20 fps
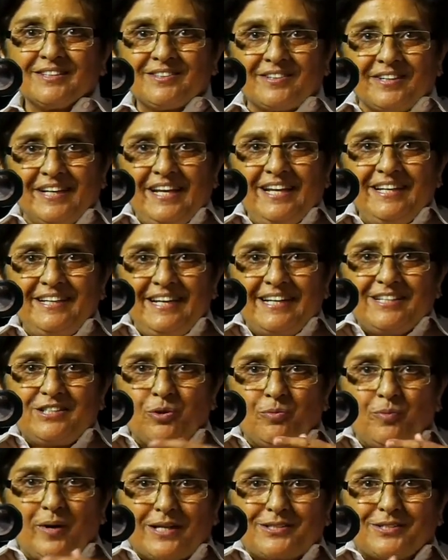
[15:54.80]
Three need
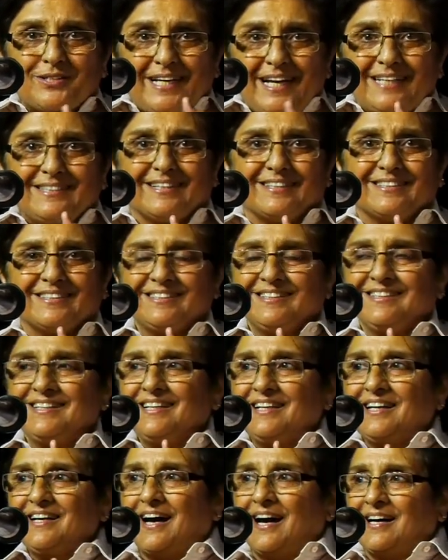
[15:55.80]
to work together.
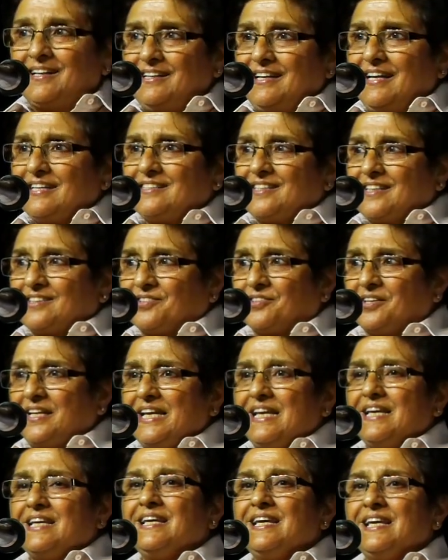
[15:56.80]
Unless the
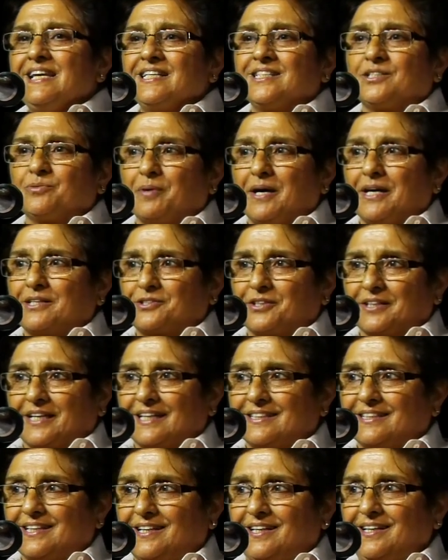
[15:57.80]
three E's work
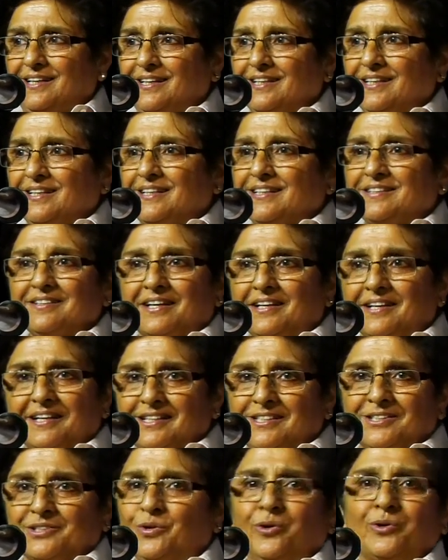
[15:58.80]
together, there
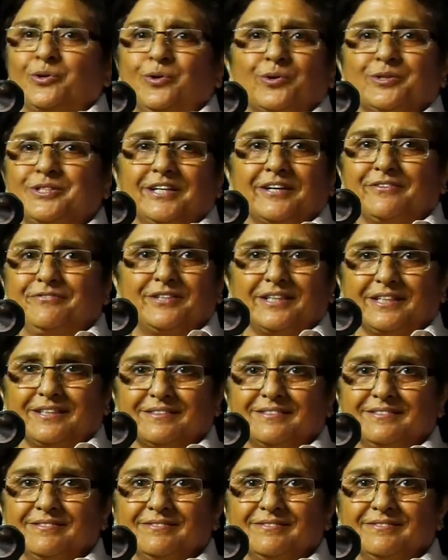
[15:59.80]
is no road safety.